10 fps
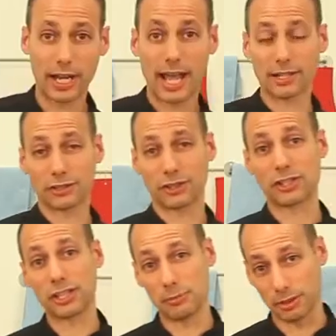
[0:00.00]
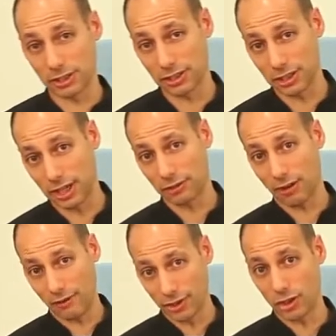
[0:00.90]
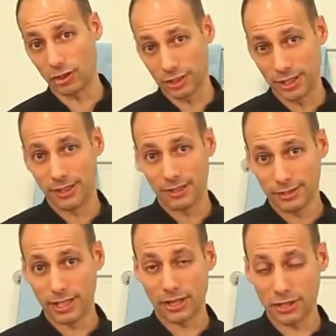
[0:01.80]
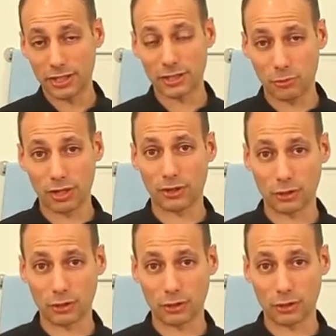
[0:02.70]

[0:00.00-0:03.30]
actually see what's inside the ravioli. Yeah, this isn't one of